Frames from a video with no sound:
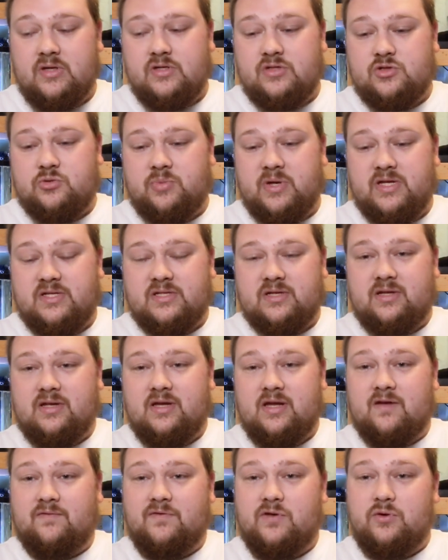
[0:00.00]
So
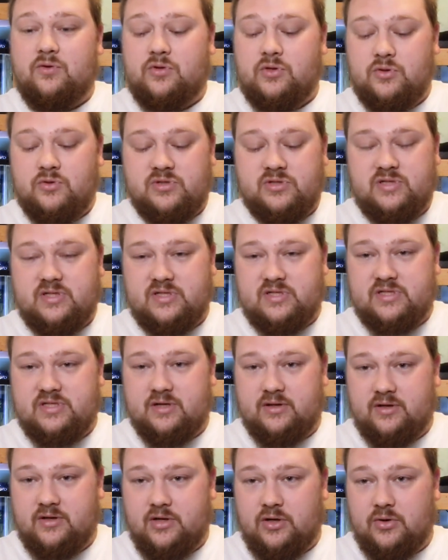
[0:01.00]
basically, if you use this
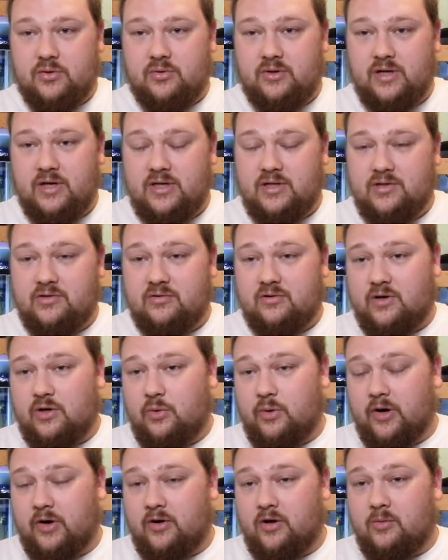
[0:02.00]
silicone in your
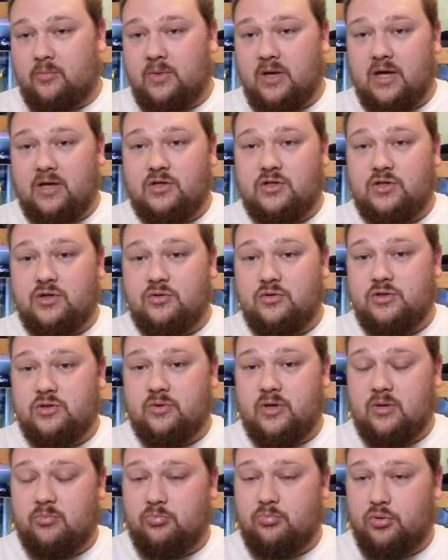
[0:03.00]
aquarium and you
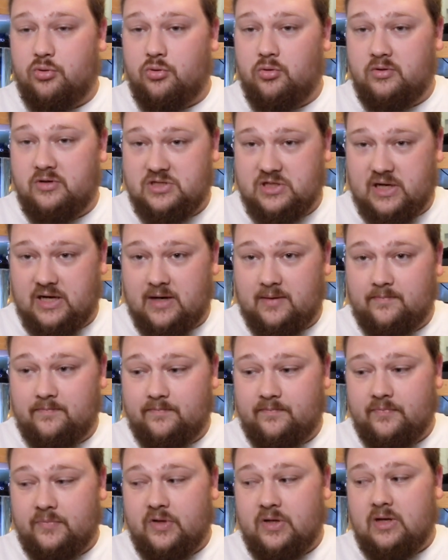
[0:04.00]
do a poor job,
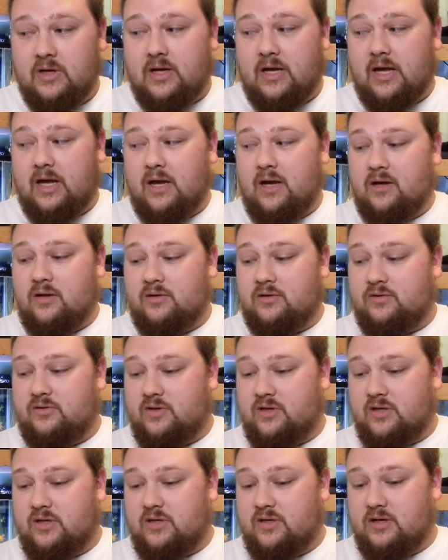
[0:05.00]
and
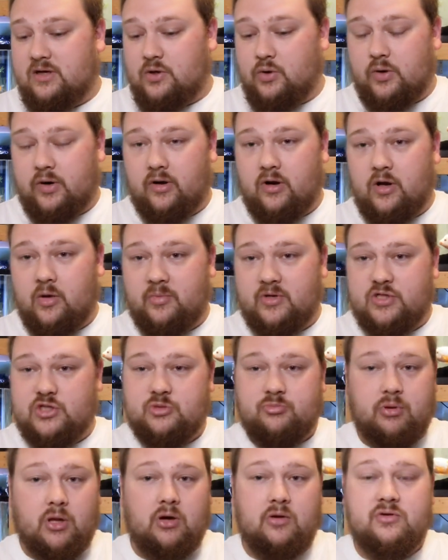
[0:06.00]
the aquarium
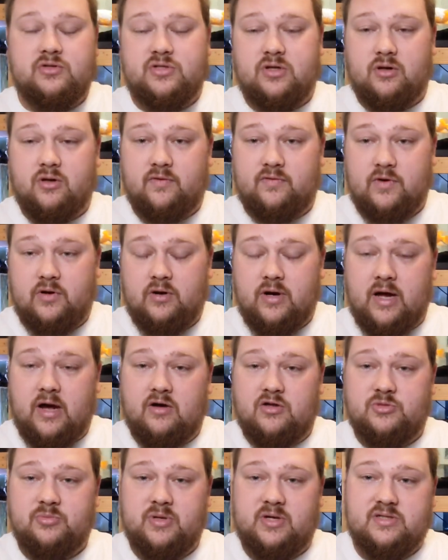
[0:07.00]
explodes all over your
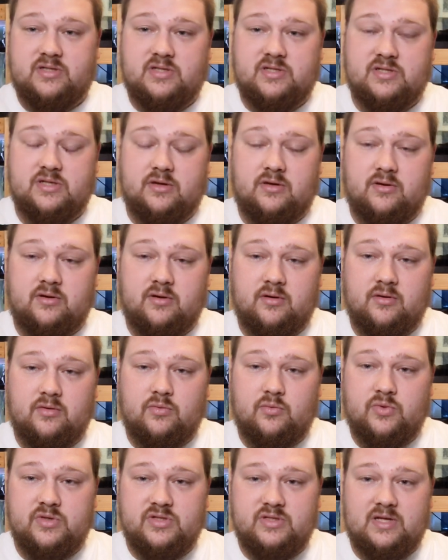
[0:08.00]
house because the
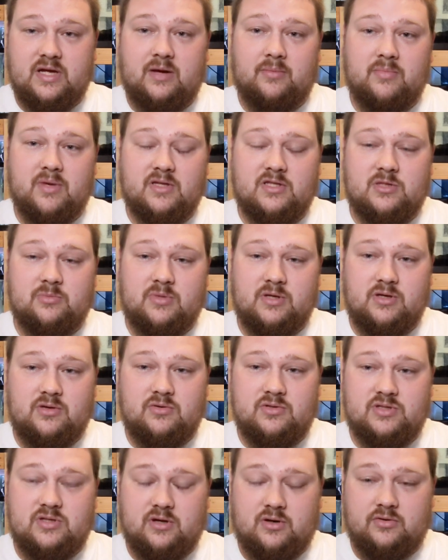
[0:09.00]
silicone was not meant to be
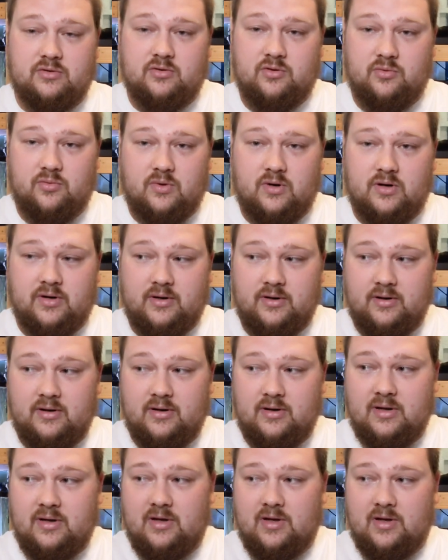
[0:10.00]
used under the water,